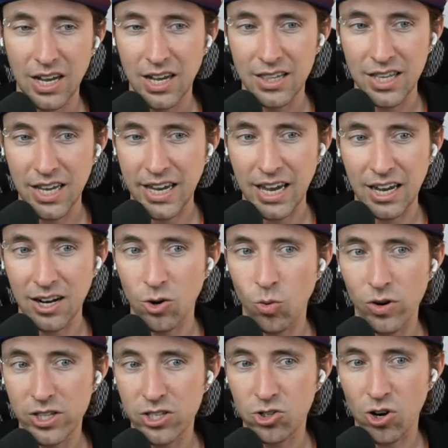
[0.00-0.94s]
And they can't
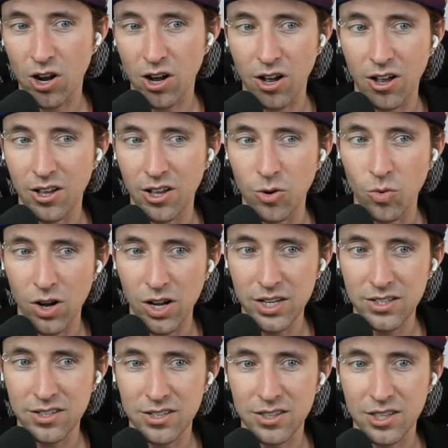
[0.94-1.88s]
withdraw all at
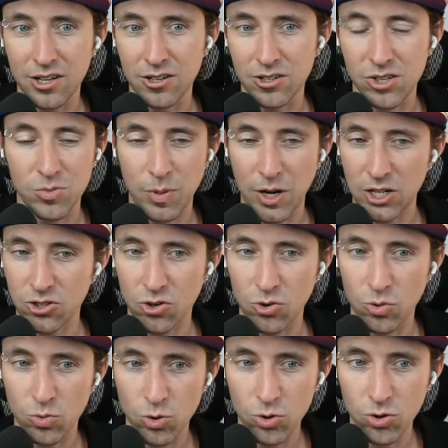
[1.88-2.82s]
once. There are
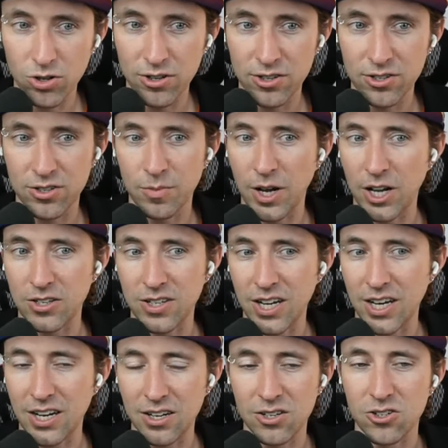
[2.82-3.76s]
special rules about
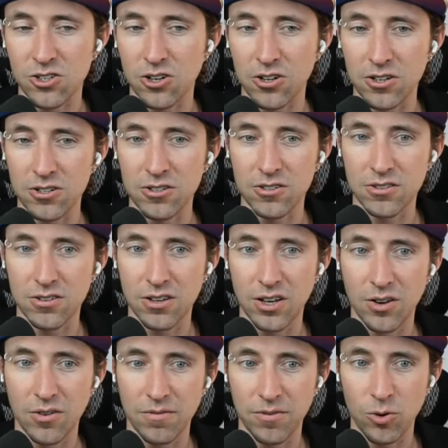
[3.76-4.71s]
taking turns
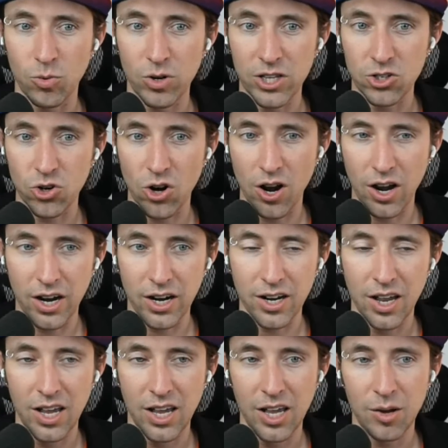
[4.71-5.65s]
for
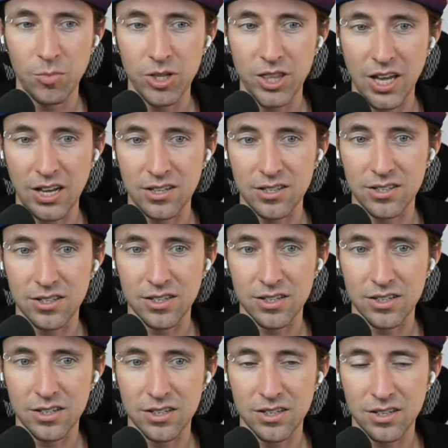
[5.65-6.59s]
withdrawing, but that's,
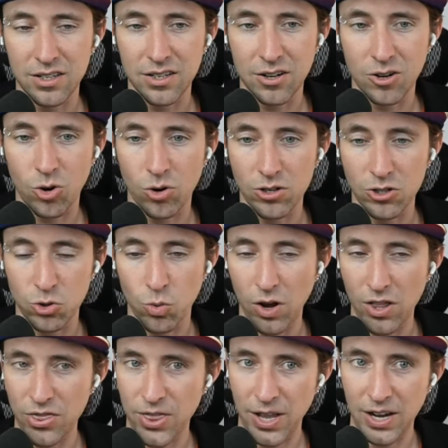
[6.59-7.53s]
of course,
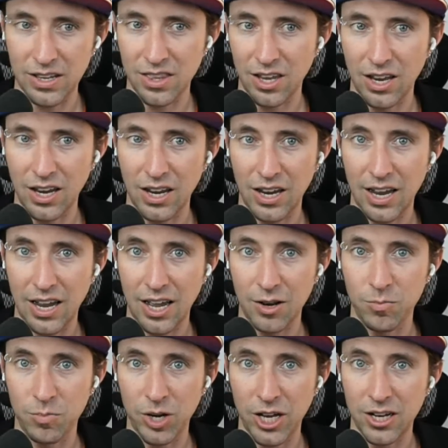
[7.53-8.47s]
one thing that
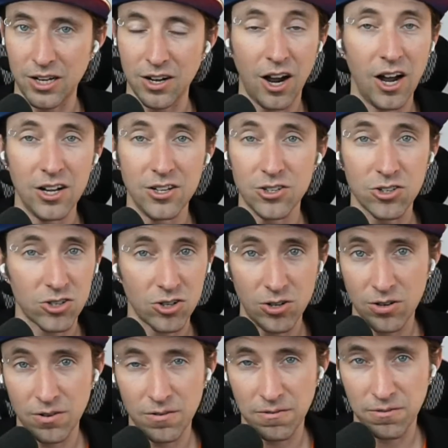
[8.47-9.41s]
had been
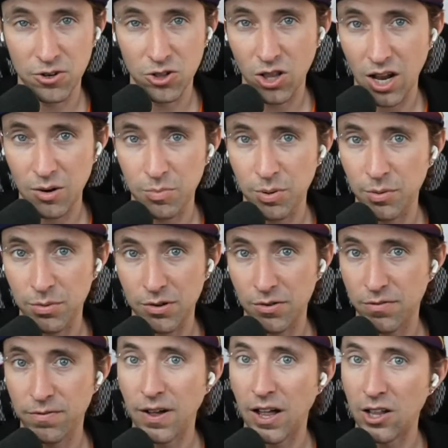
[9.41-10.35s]
uncertain for a lot of people
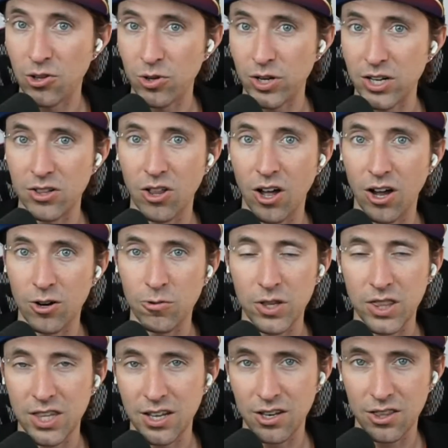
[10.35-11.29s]
following along
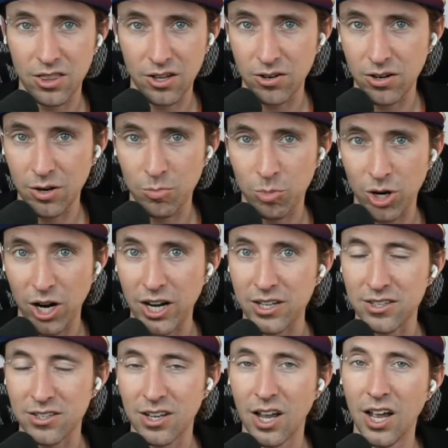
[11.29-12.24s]
with the Ethereum
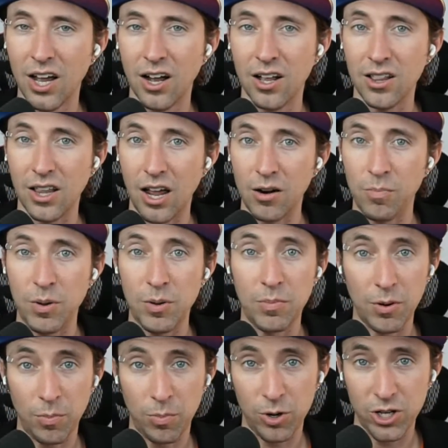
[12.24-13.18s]
price. A lot of
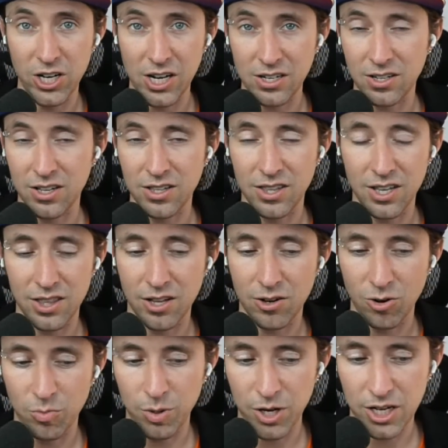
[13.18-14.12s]
people predicted that
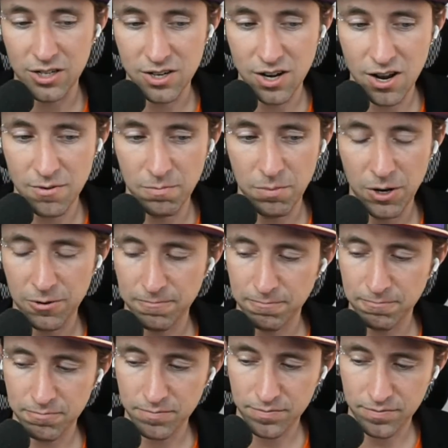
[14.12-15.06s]
there would be a dump,
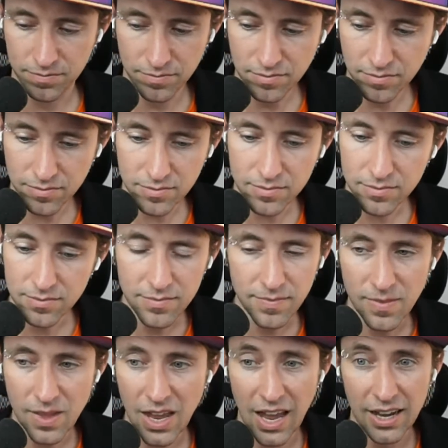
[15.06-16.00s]

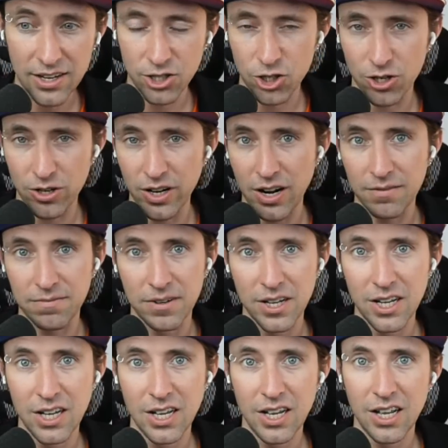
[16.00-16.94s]
and sure enough,
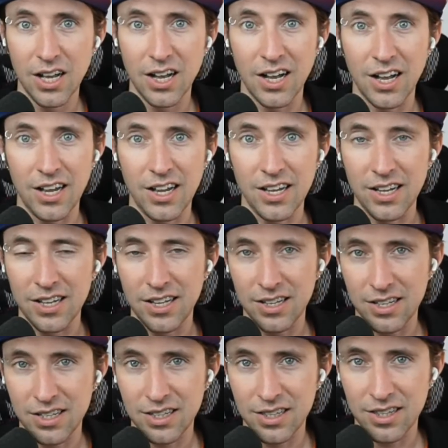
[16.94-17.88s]
the
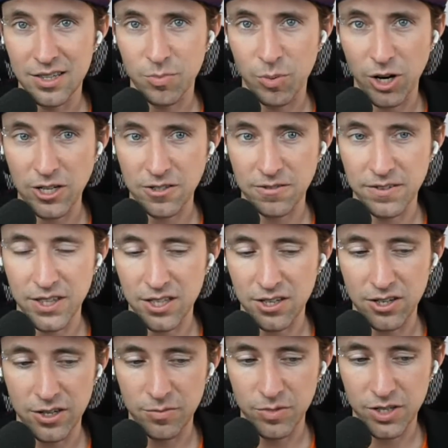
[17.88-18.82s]
price of
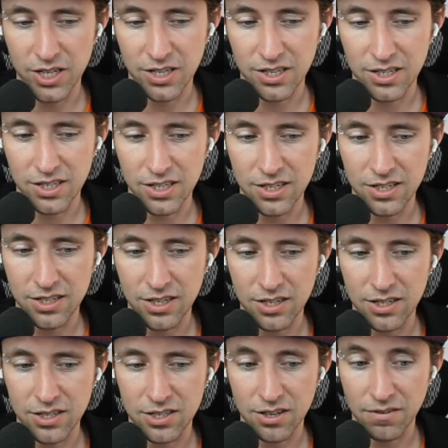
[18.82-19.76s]
Ethereum
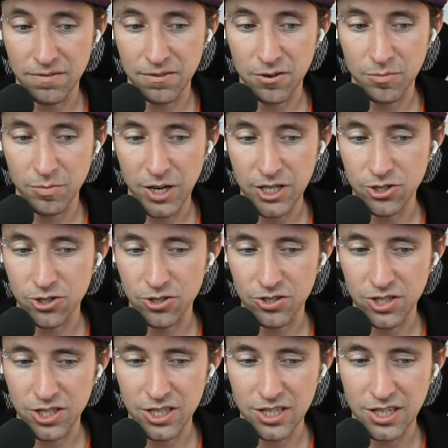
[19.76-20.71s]
didn't suffer
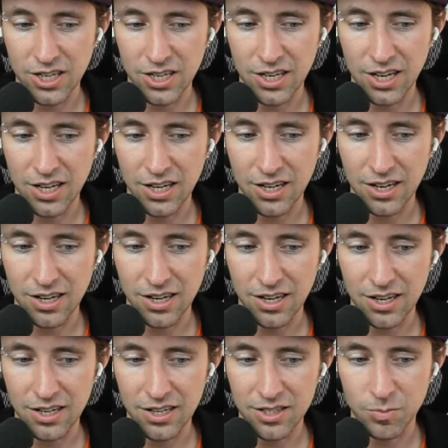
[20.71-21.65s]
majorly,
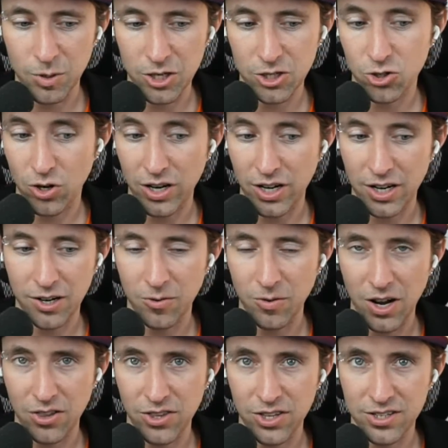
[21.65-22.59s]
and it's been trading
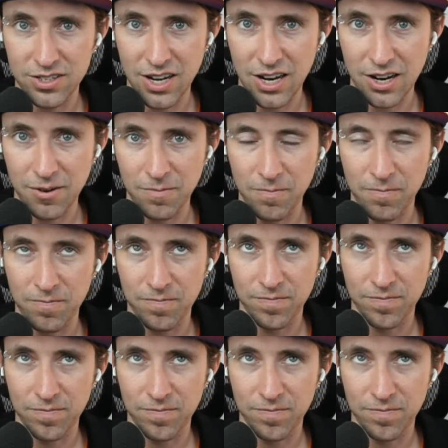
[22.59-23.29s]
around the same.